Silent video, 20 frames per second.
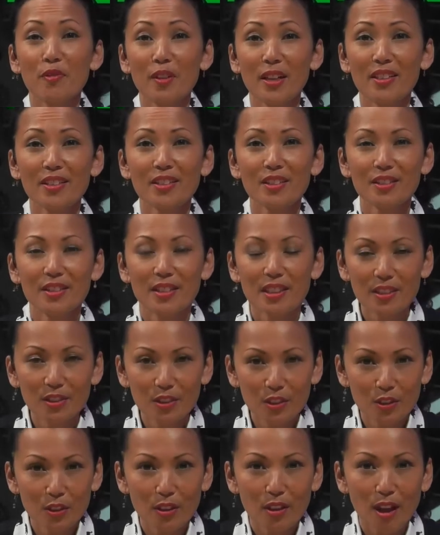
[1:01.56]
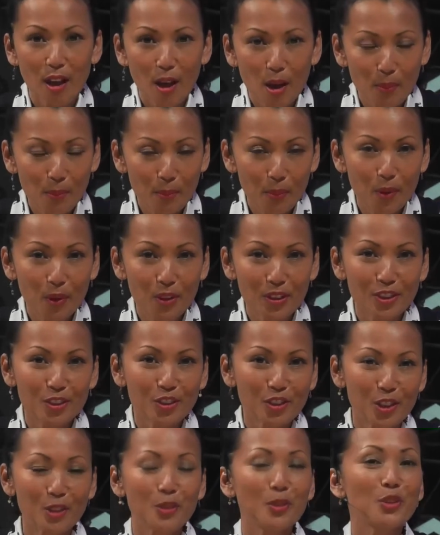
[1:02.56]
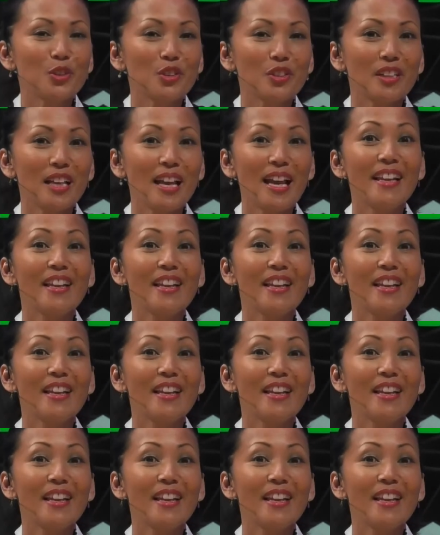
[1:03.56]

provides a digital onboarding solution.